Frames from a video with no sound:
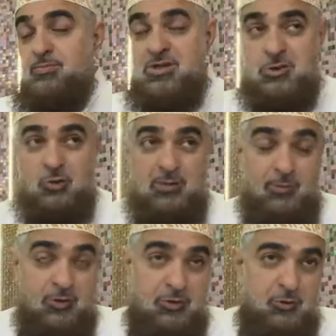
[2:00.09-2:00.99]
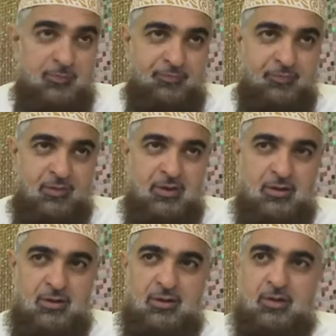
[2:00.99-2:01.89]
has bestowed upon you.
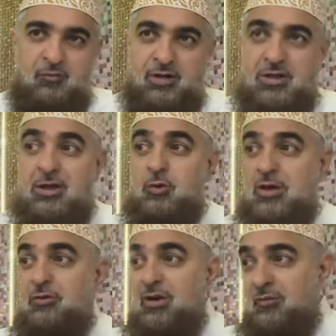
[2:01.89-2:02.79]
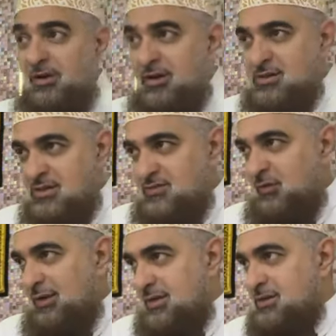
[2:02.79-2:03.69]
We try to give
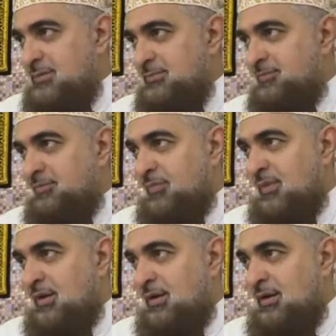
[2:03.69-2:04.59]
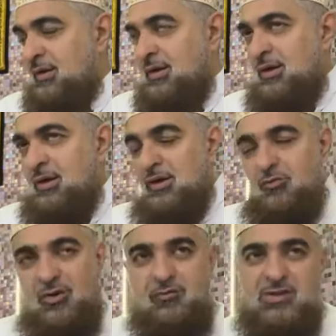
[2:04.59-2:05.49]
evidences for that.
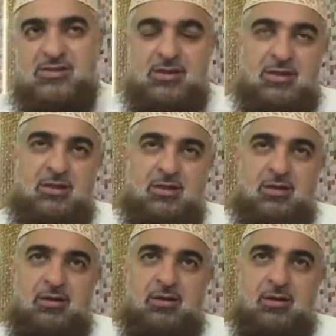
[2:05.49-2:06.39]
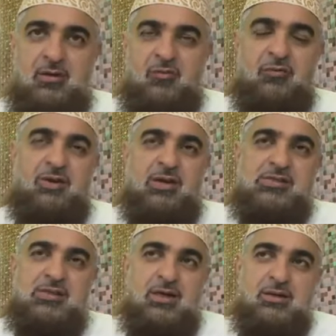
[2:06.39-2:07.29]
When we say, when
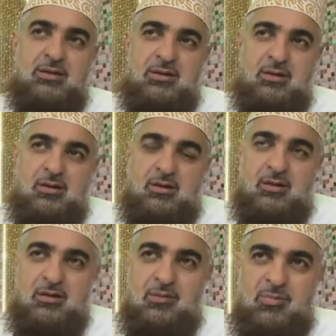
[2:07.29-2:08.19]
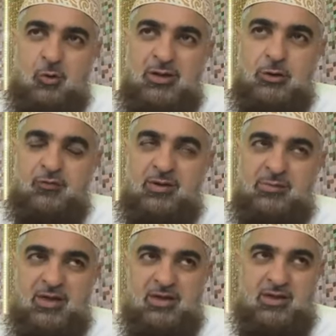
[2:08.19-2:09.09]
we recite the Mawlid
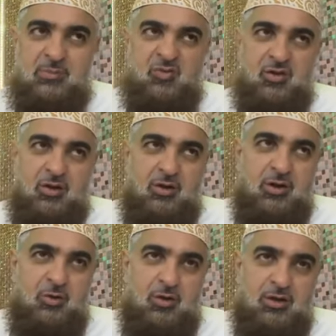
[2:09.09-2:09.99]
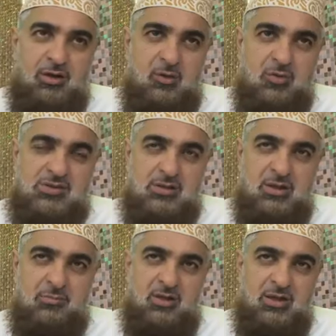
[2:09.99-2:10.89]
of Nabi Kareem sallallahu alayhi wa
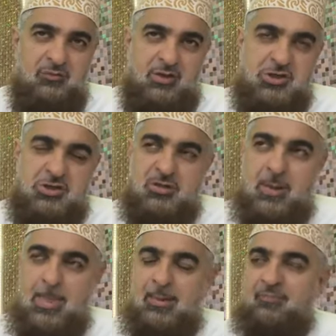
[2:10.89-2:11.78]
sallam, in which